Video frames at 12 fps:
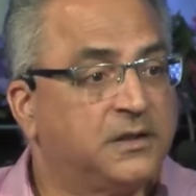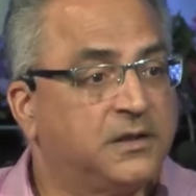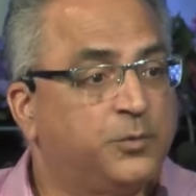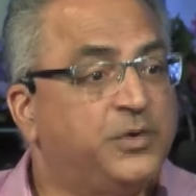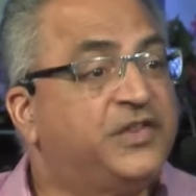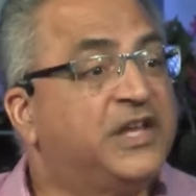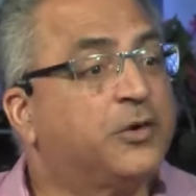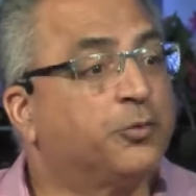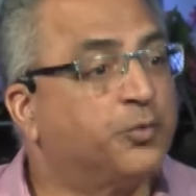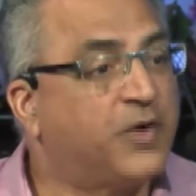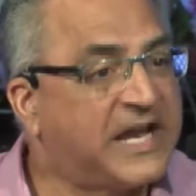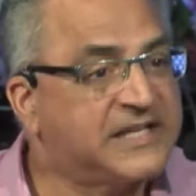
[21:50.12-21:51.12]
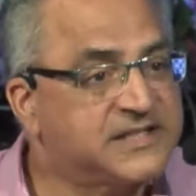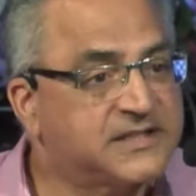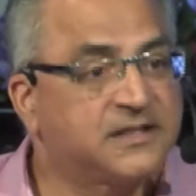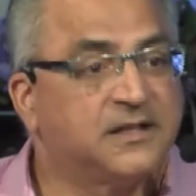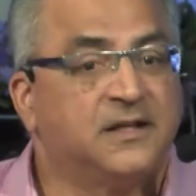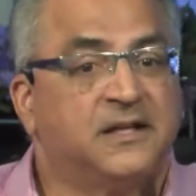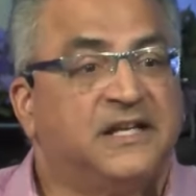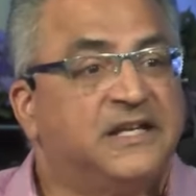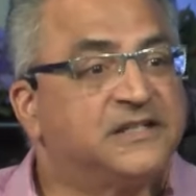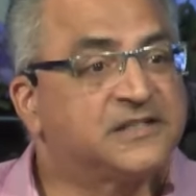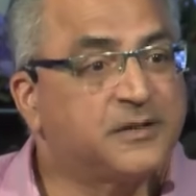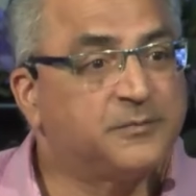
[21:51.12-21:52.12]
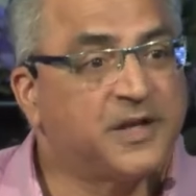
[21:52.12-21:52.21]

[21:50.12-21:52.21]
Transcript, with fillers: We think rest is some,